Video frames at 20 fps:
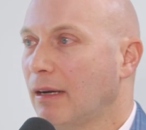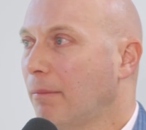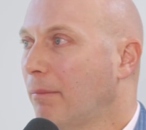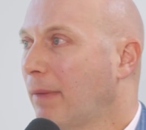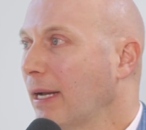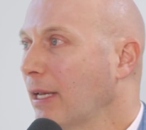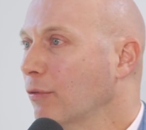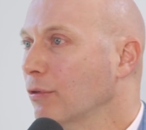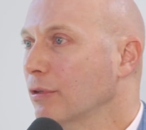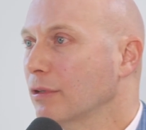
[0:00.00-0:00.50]

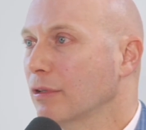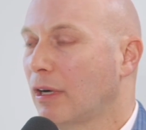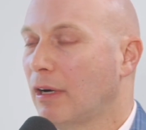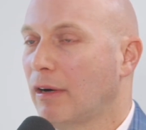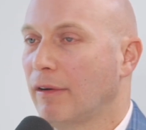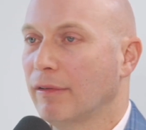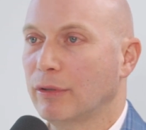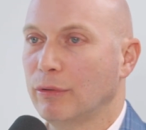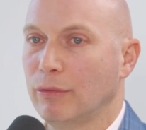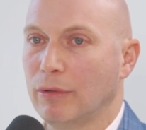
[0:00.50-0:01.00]

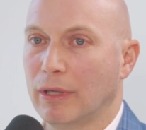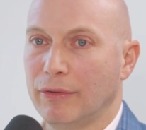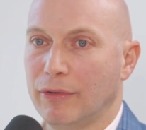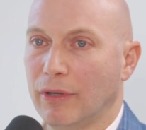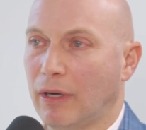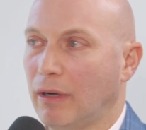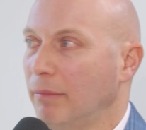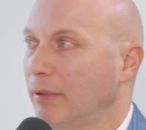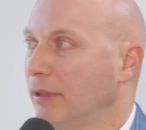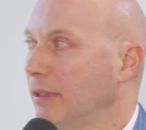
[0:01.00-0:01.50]
Microsoft to
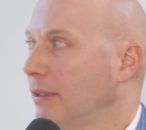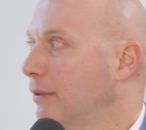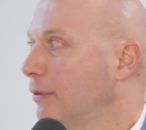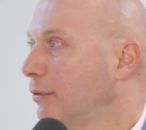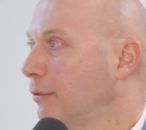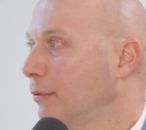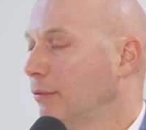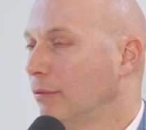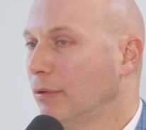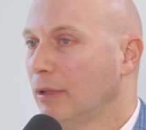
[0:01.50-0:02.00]
Adobe
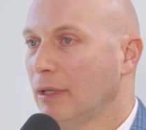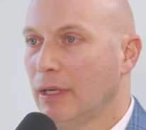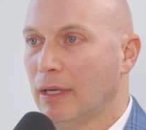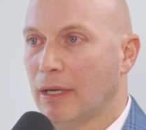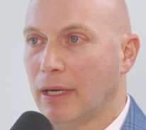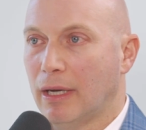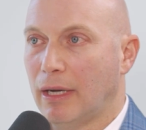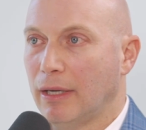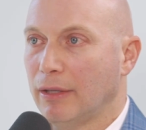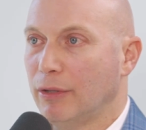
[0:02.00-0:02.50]
to
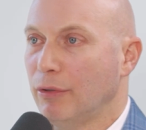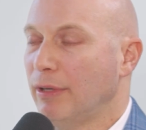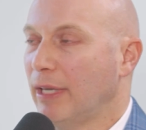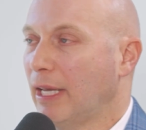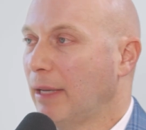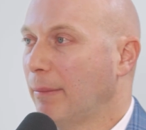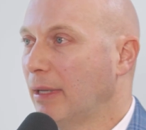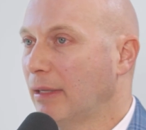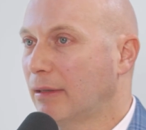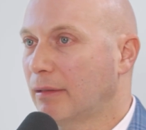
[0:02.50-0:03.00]
you
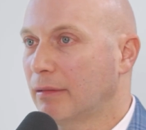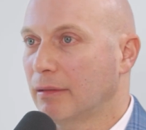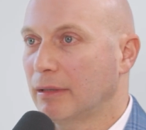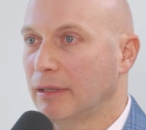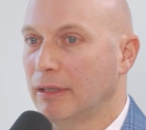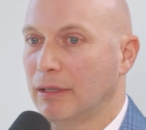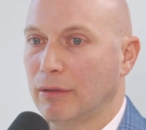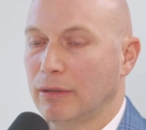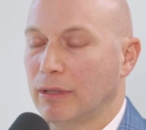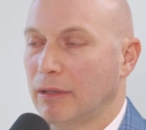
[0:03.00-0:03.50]
name it,
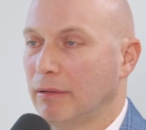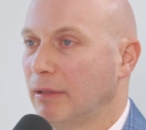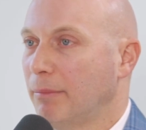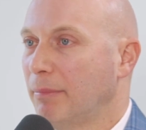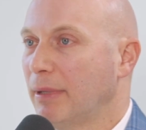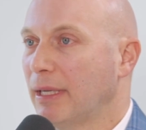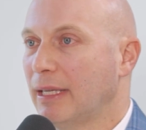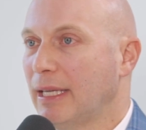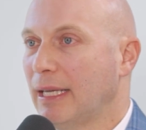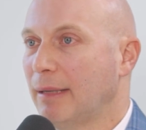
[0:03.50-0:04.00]
the
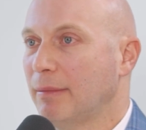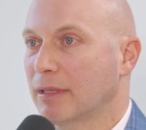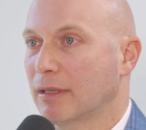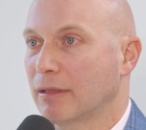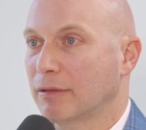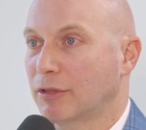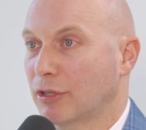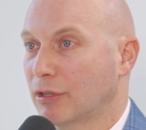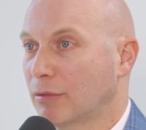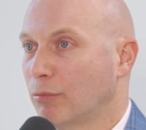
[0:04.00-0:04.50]
big names
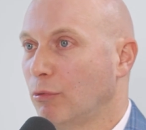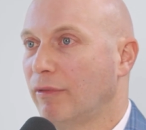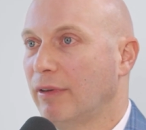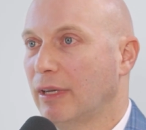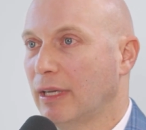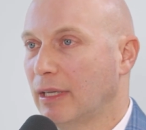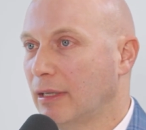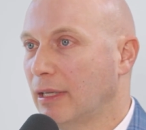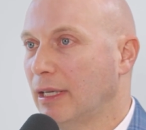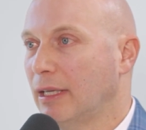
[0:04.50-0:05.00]
are just
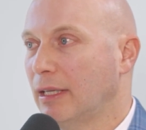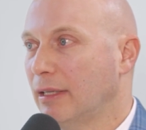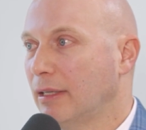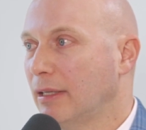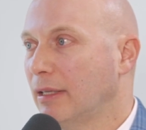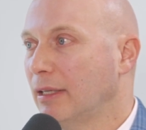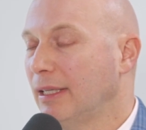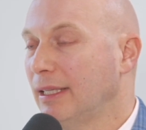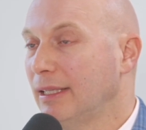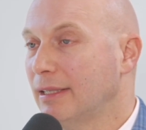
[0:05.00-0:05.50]
moving and
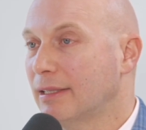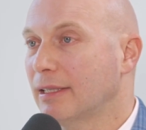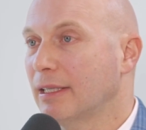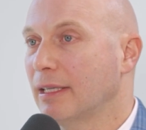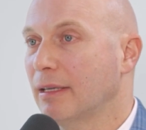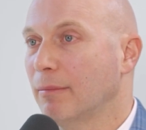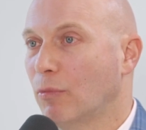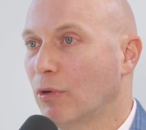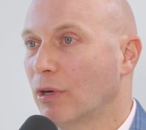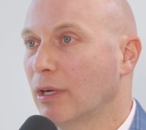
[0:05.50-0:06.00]

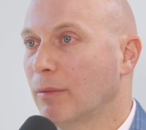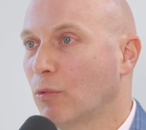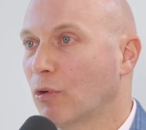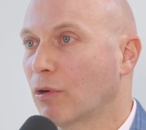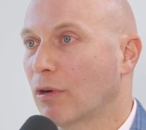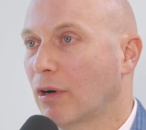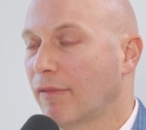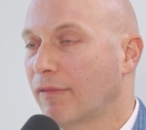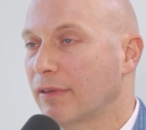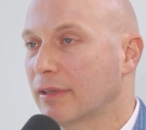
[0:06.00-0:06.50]
leasing more and
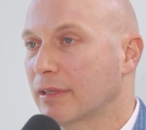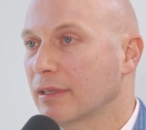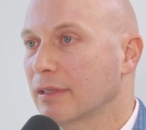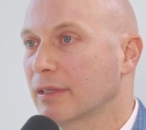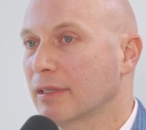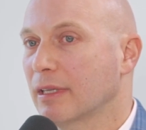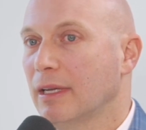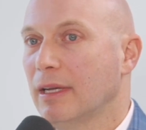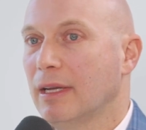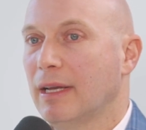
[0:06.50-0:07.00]
more
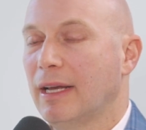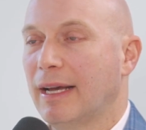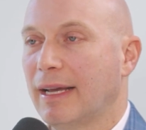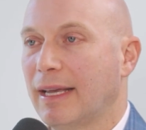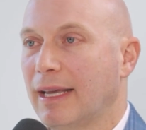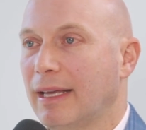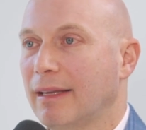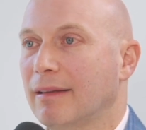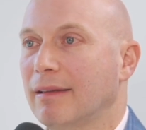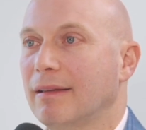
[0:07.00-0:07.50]
offices.
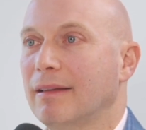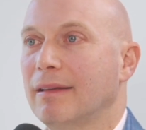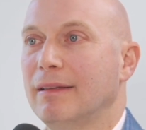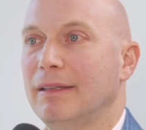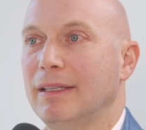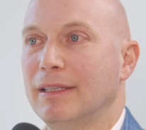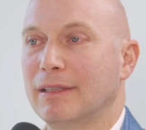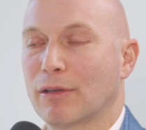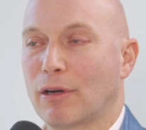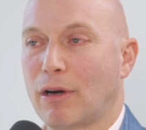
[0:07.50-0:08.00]
Again,
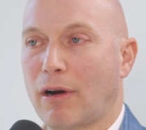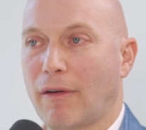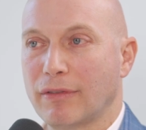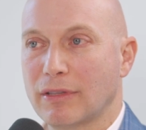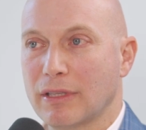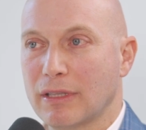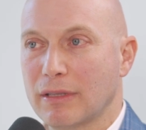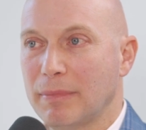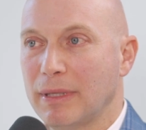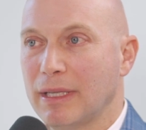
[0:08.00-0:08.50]
these are
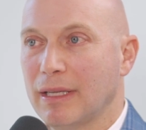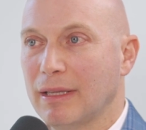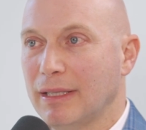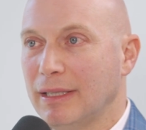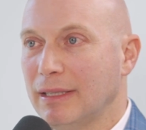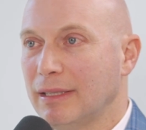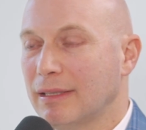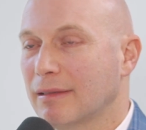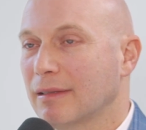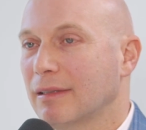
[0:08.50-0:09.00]
offices being
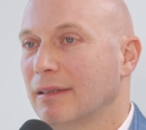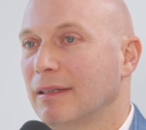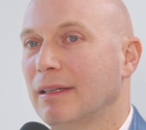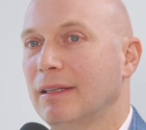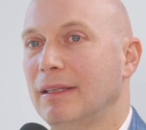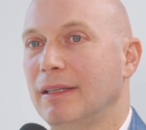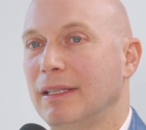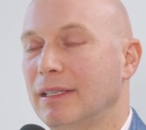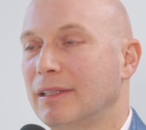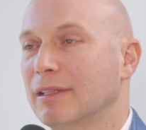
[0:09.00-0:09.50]
leased.
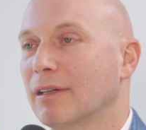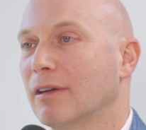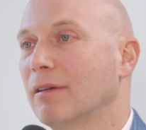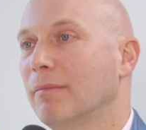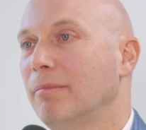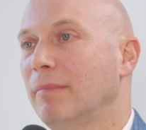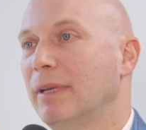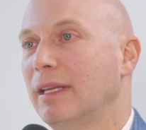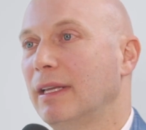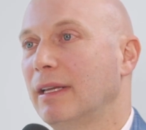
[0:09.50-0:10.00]

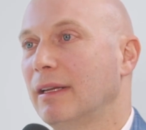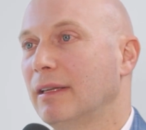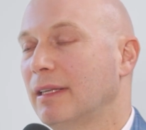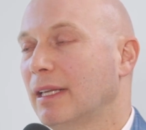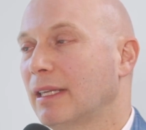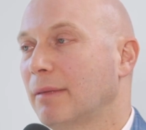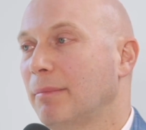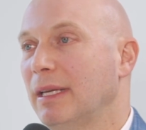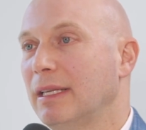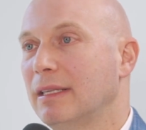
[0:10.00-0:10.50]

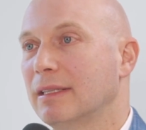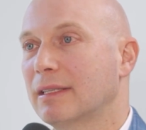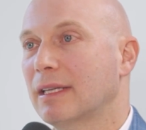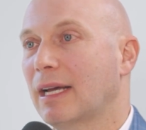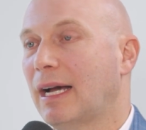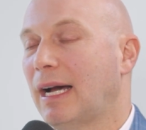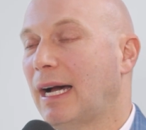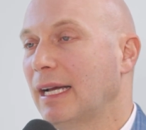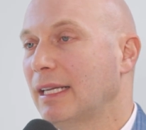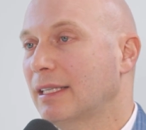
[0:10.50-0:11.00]
That means
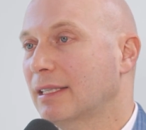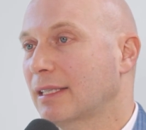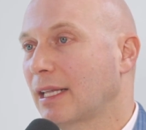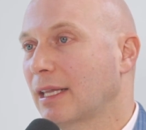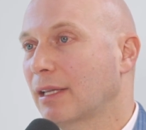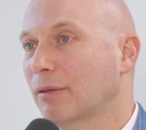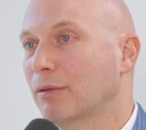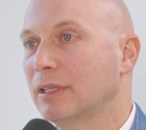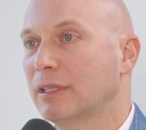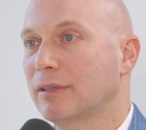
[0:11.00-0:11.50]
high
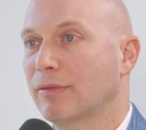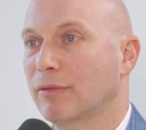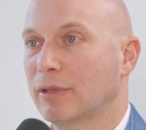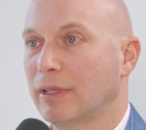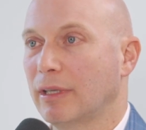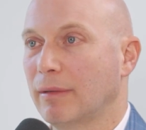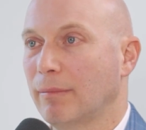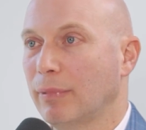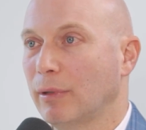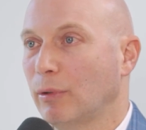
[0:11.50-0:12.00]
salaries for
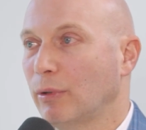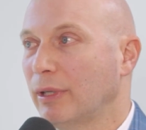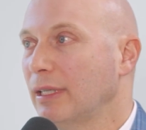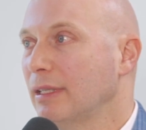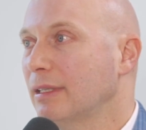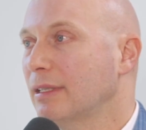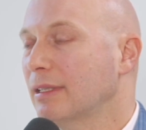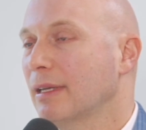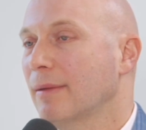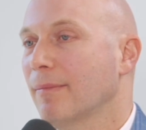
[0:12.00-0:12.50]
the
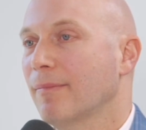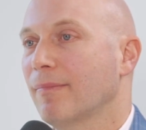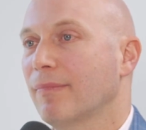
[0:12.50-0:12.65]
employees.